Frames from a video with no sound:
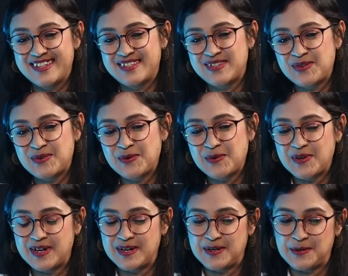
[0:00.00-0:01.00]
And
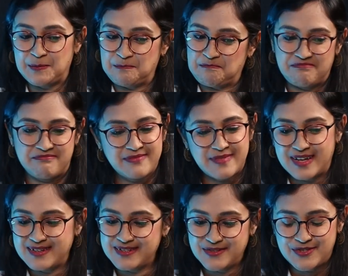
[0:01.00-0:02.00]
so
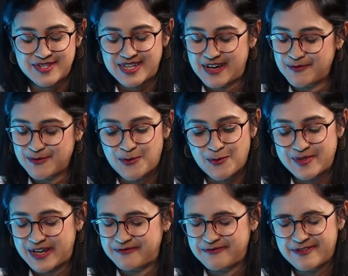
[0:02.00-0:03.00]
you just have to go
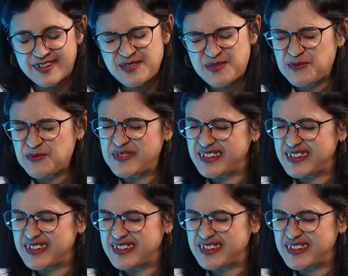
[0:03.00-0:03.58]
that first 2